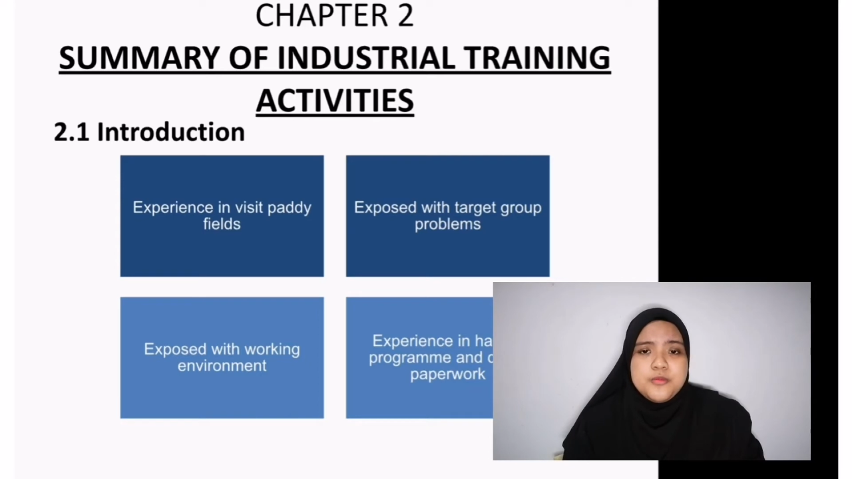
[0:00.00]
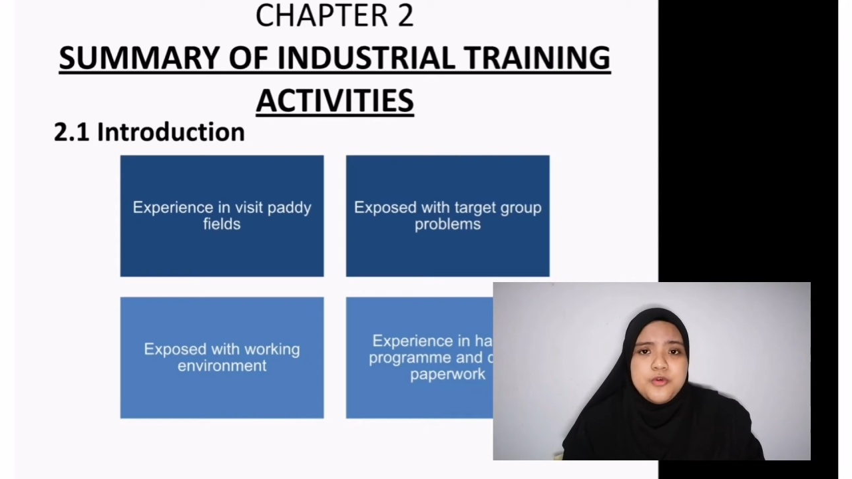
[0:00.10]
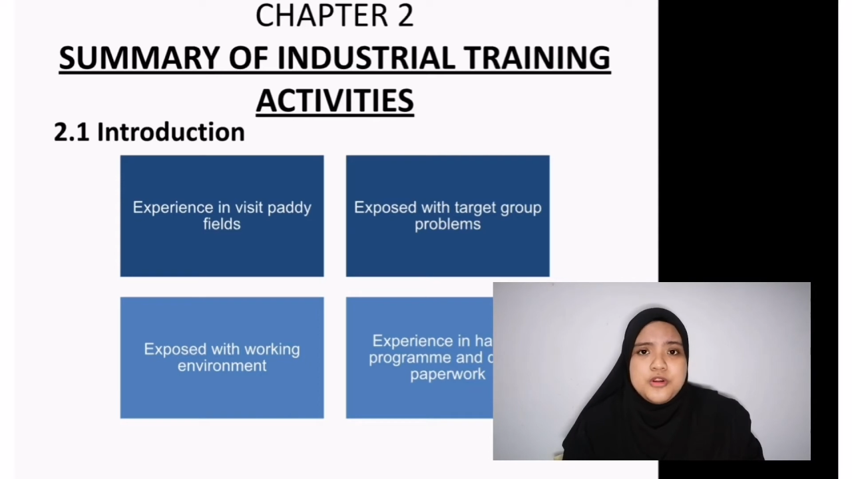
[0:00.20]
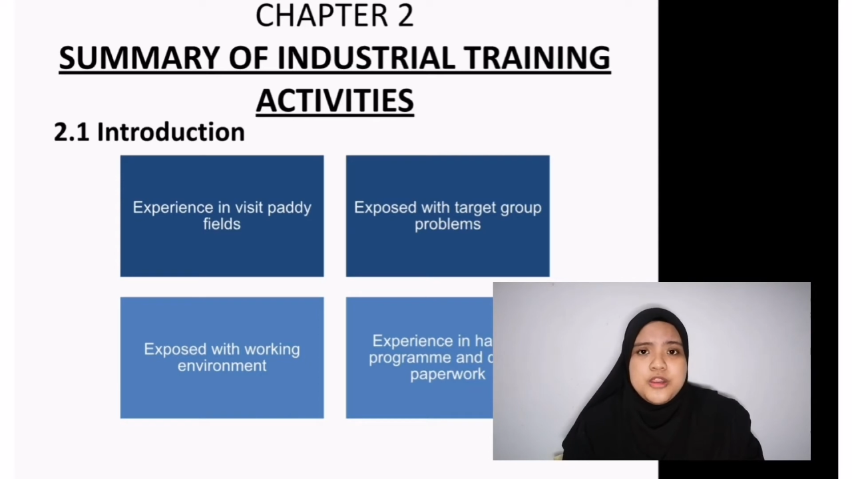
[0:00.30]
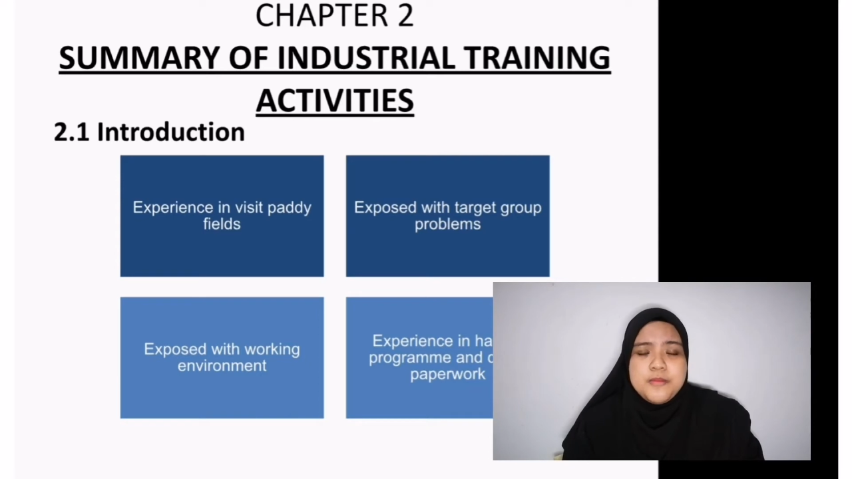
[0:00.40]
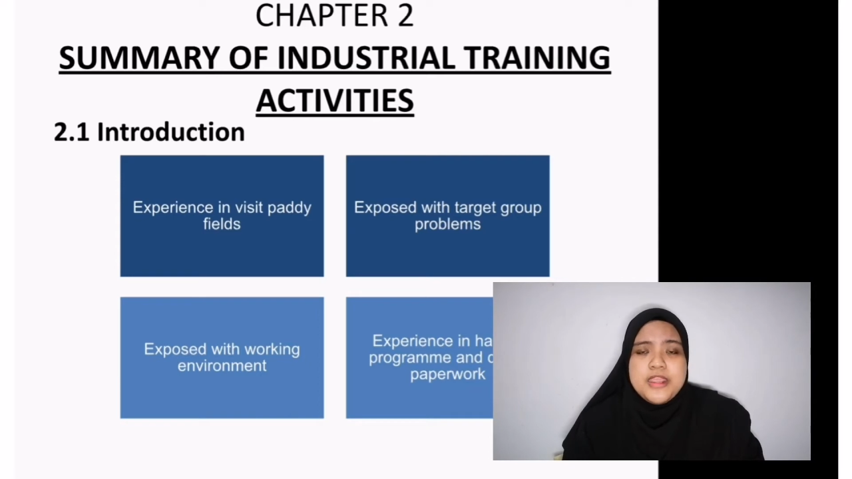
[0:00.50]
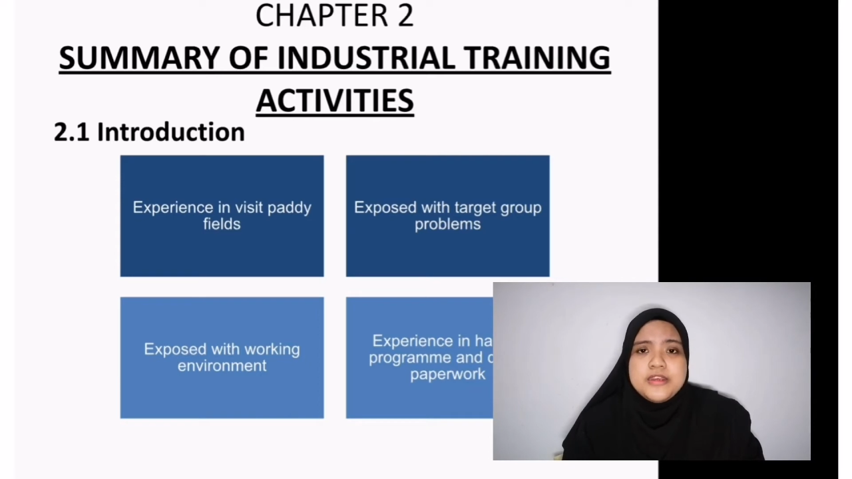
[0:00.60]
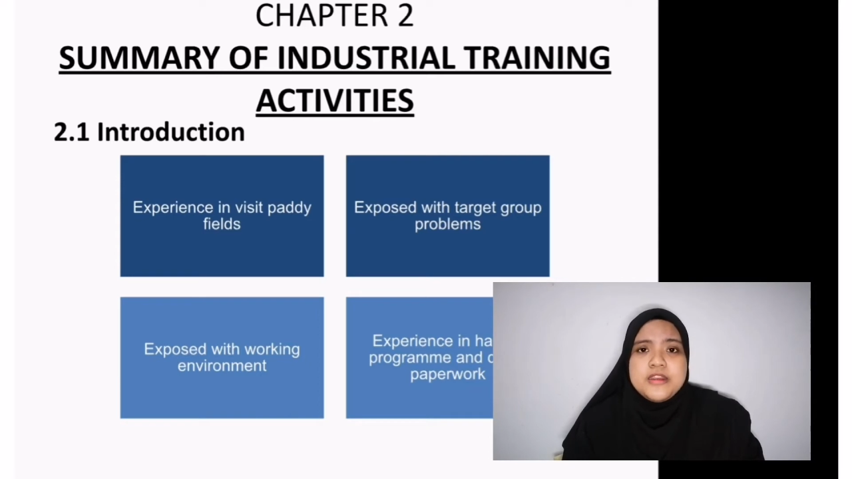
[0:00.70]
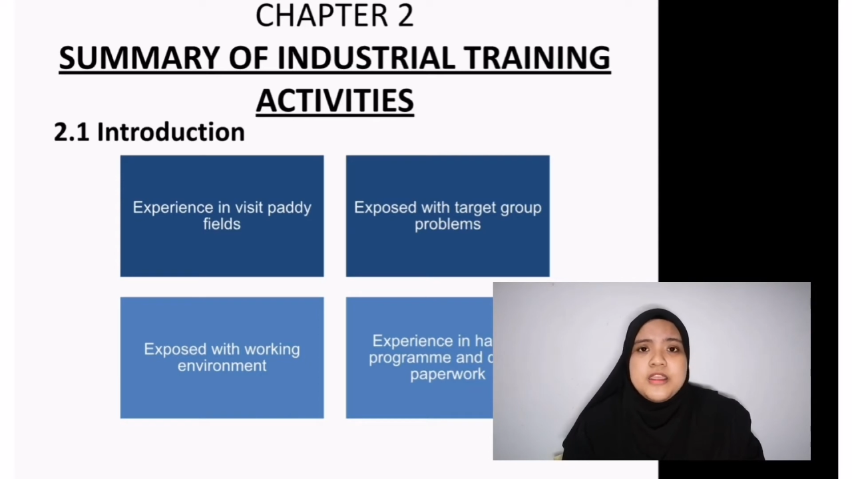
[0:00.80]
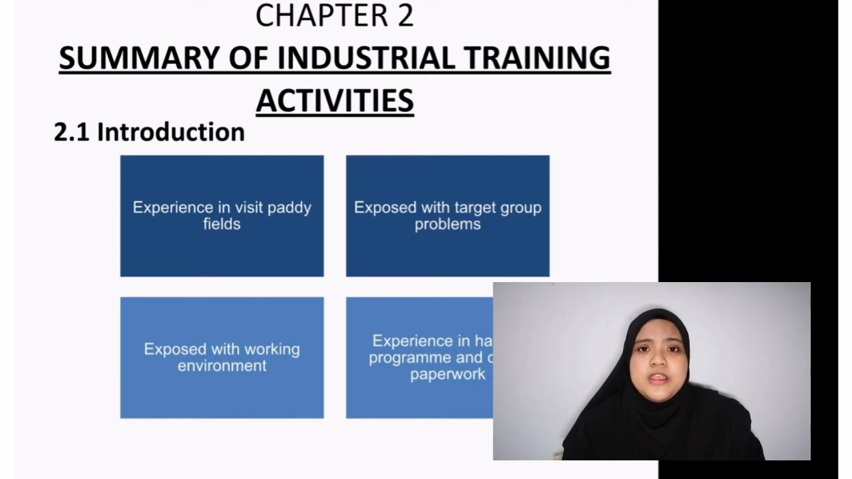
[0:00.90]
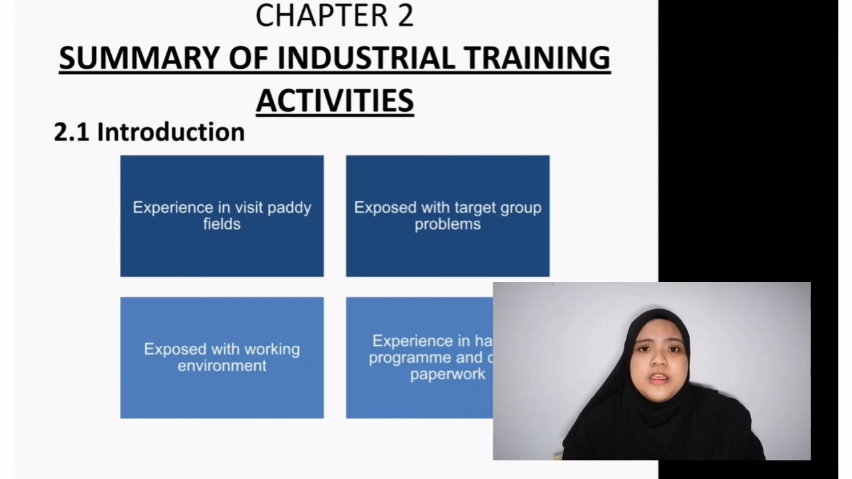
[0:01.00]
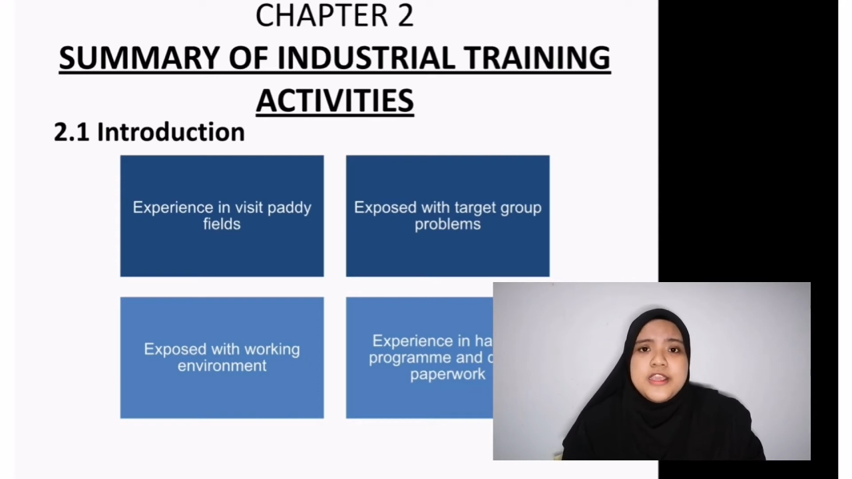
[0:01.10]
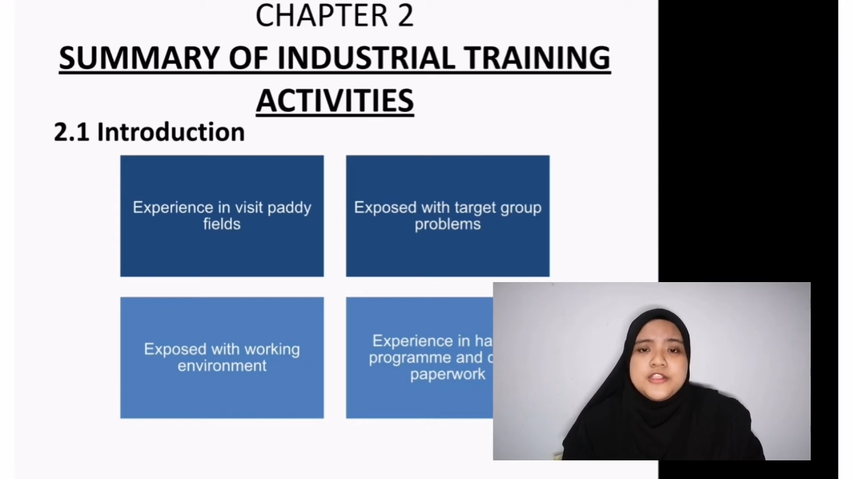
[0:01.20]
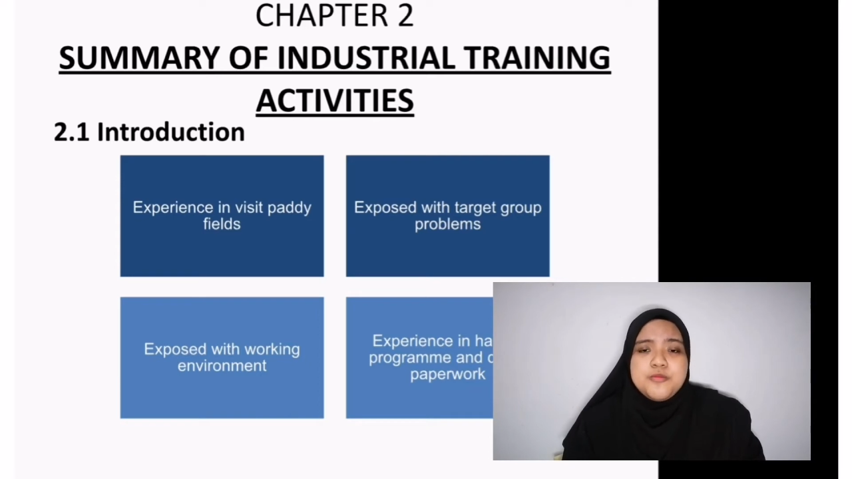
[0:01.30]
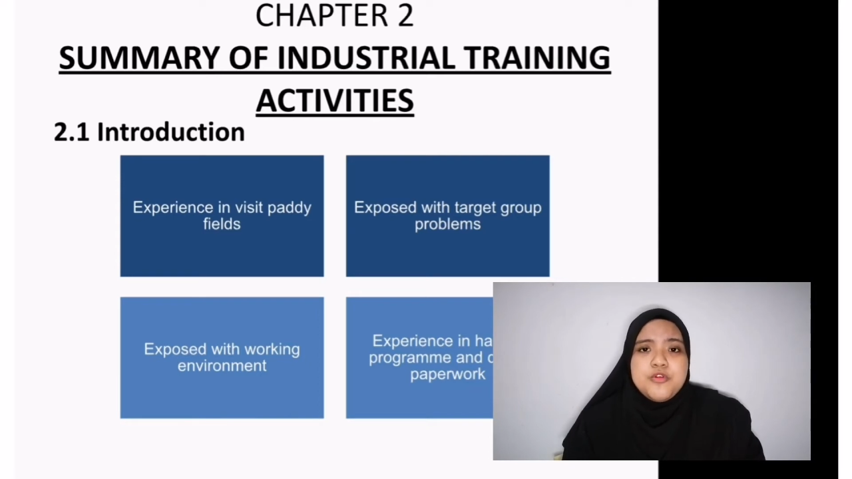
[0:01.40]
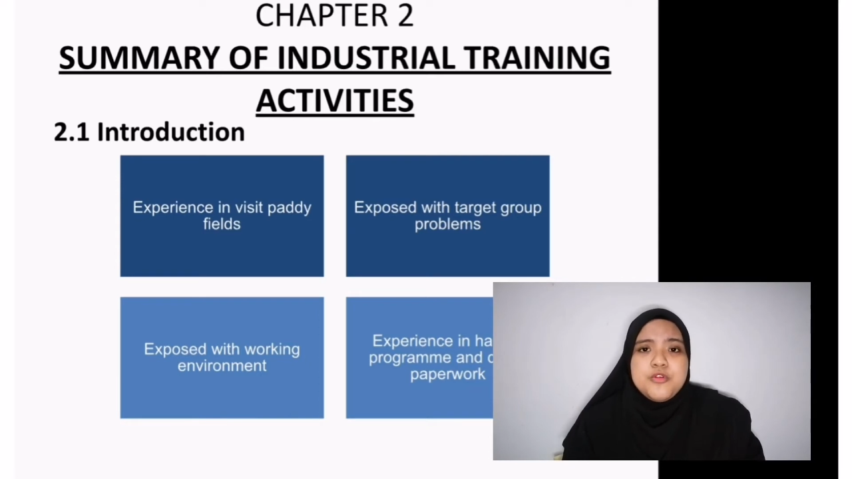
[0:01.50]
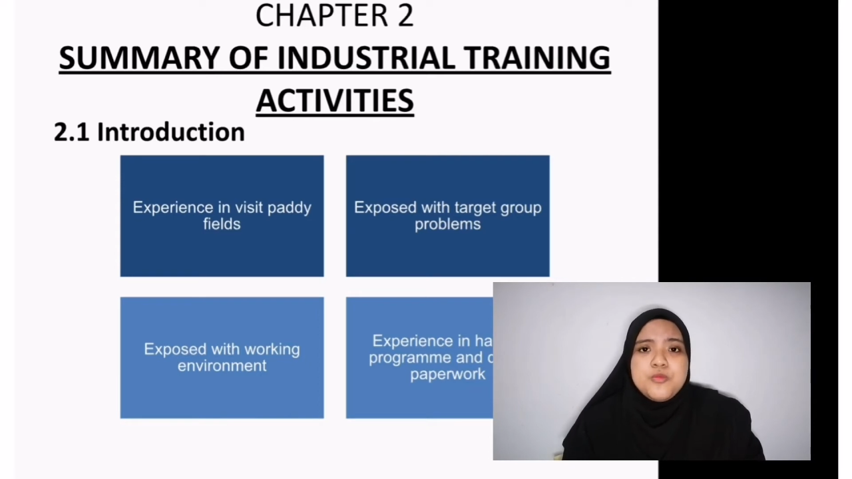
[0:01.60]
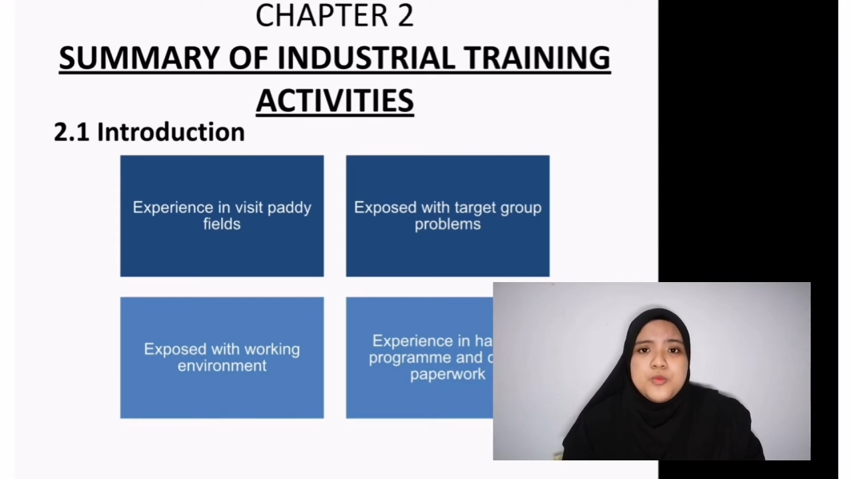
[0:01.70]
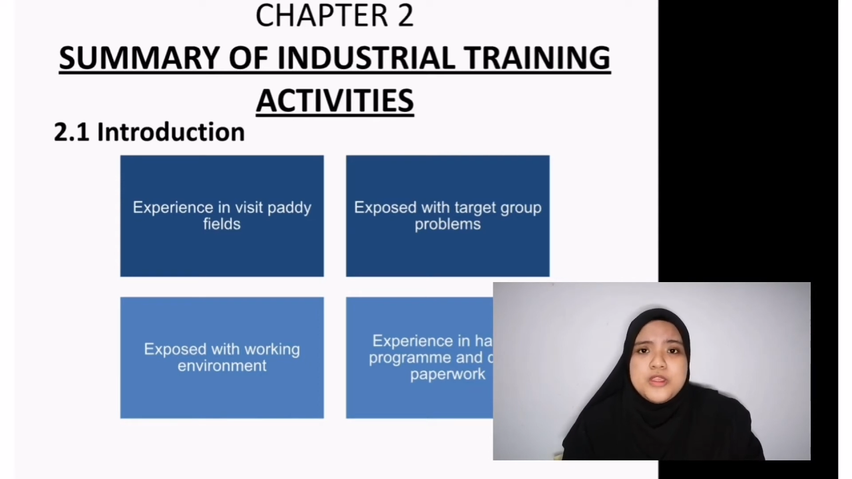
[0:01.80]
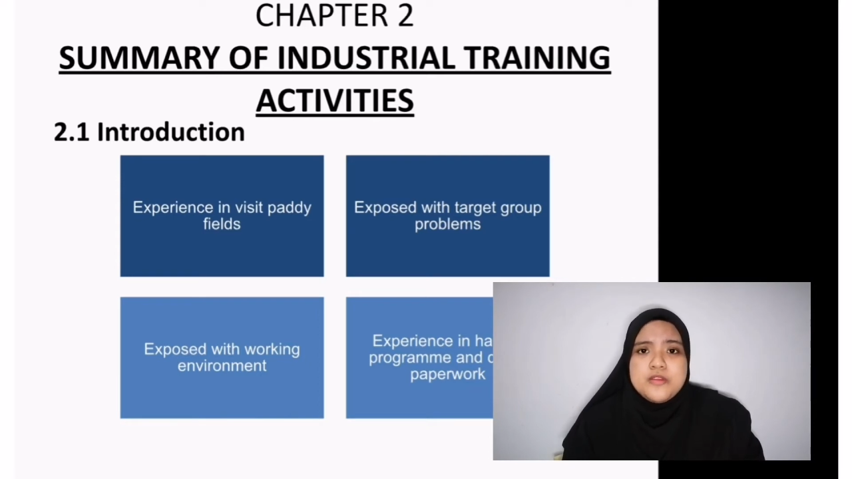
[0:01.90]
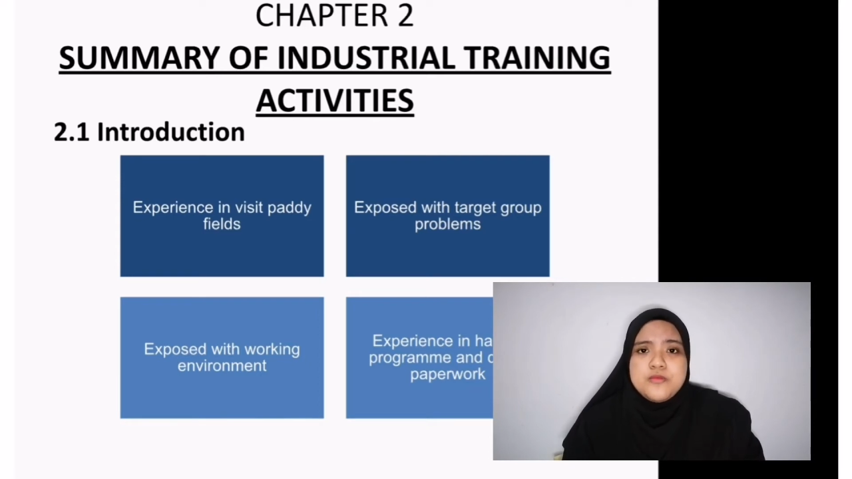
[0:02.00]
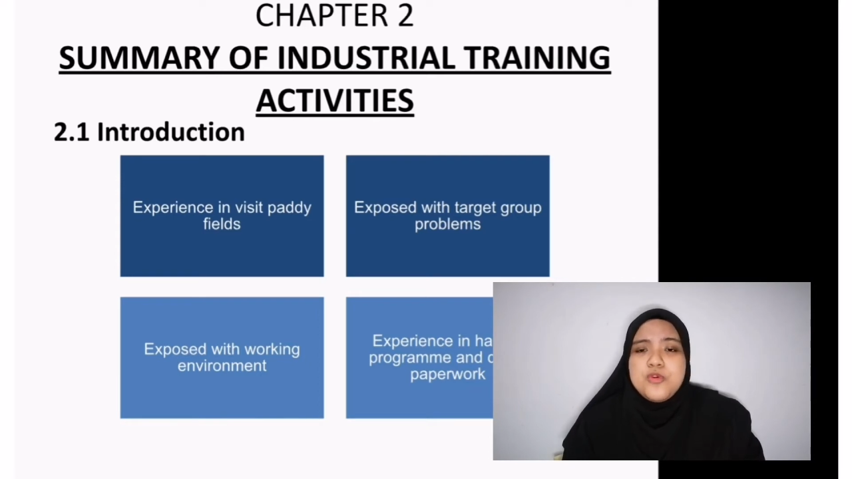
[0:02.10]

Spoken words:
a program, and exposed with